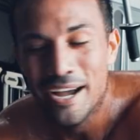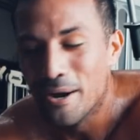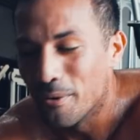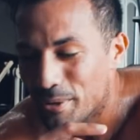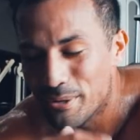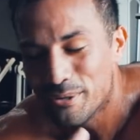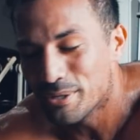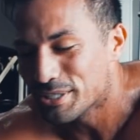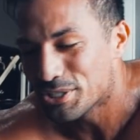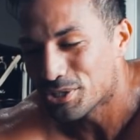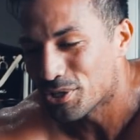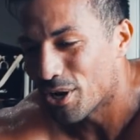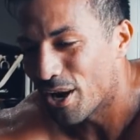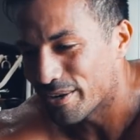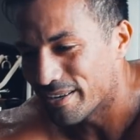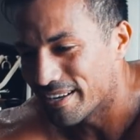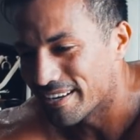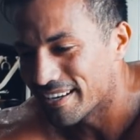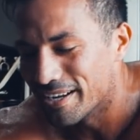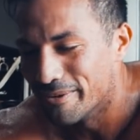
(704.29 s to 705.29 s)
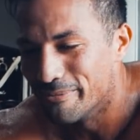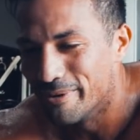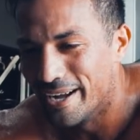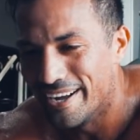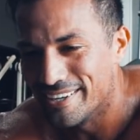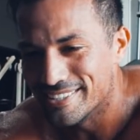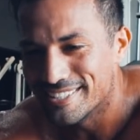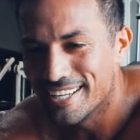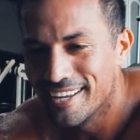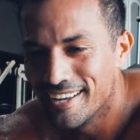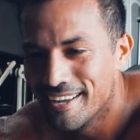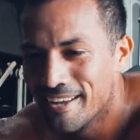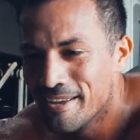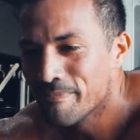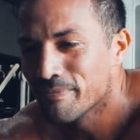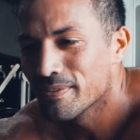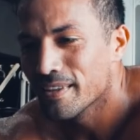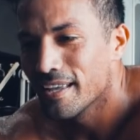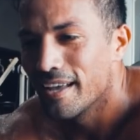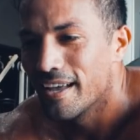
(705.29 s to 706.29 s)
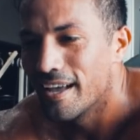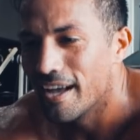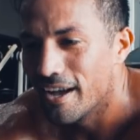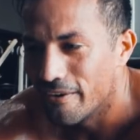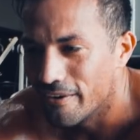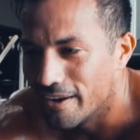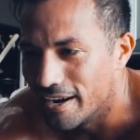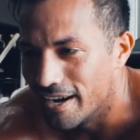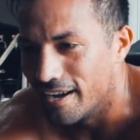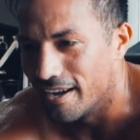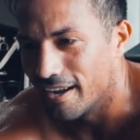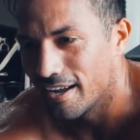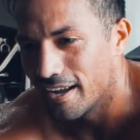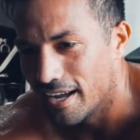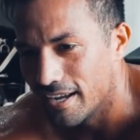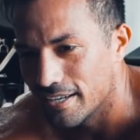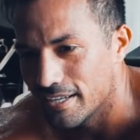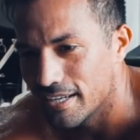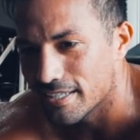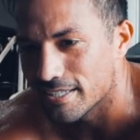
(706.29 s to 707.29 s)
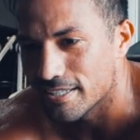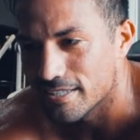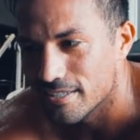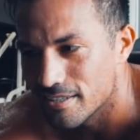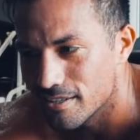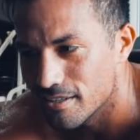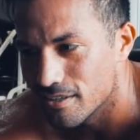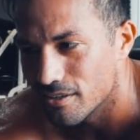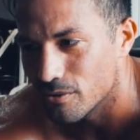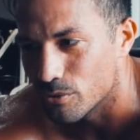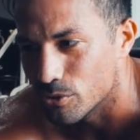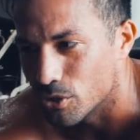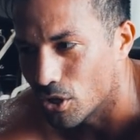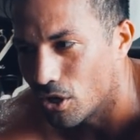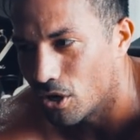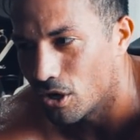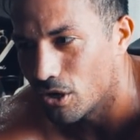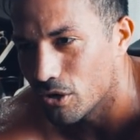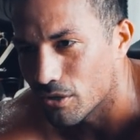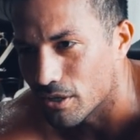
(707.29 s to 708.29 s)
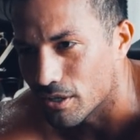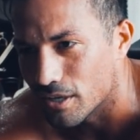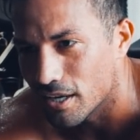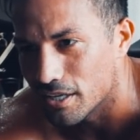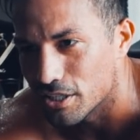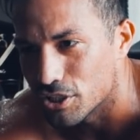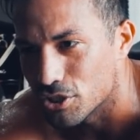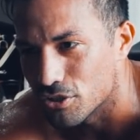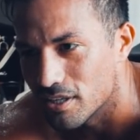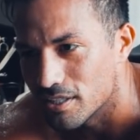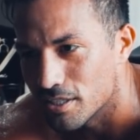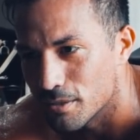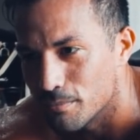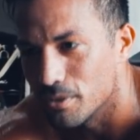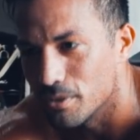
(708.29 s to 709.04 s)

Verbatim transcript: we were just talking about how uh, I guess with all the kind of stress that